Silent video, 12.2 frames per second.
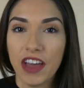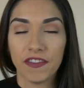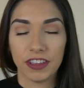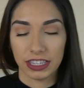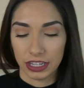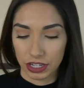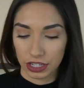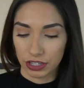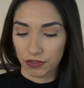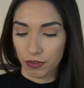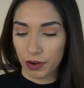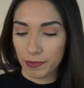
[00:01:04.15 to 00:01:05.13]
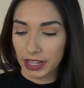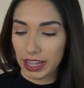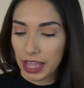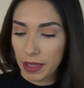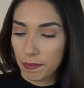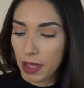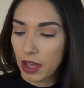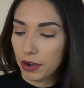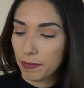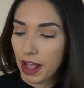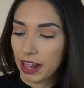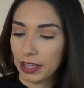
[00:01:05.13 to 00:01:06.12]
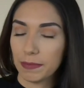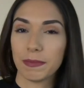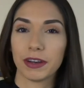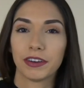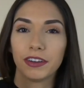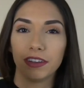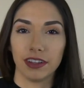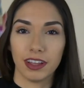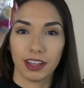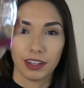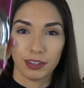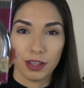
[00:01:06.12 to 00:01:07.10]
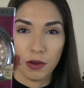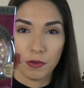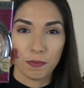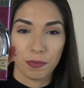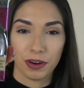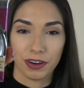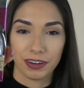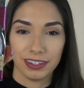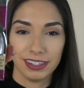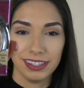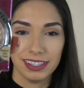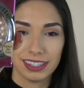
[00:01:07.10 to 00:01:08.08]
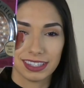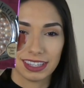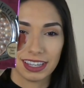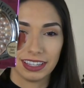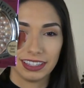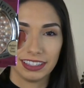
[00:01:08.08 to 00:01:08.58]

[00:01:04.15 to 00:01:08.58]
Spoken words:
Physicians Formula Powder Palette Mineral Glow Pearls.